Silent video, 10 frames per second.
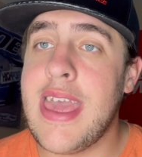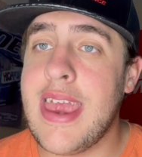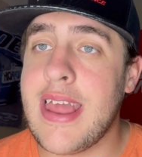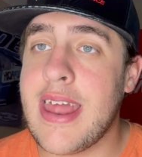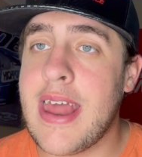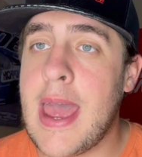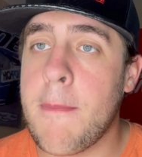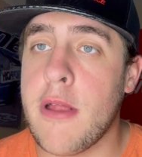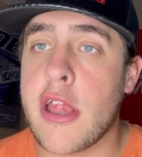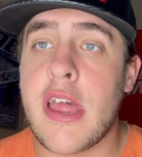
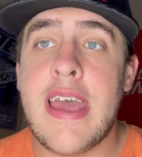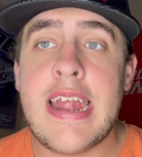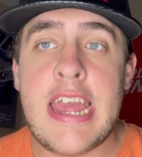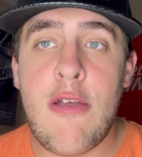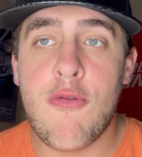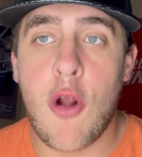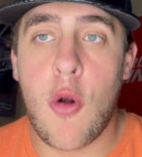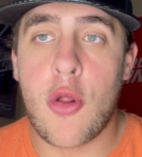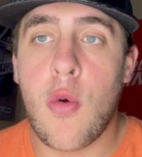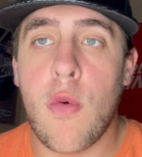Indianapolis, the
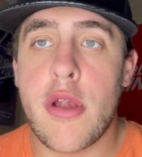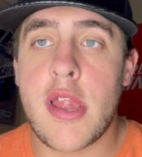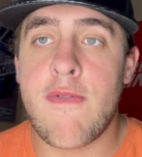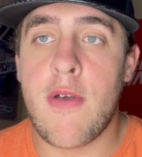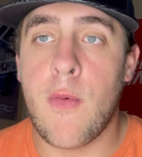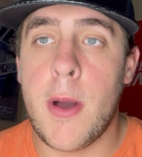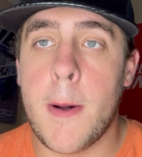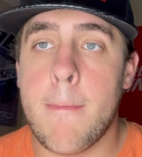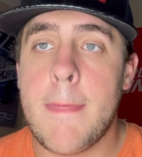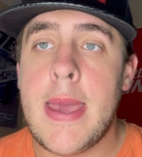road course, if you will.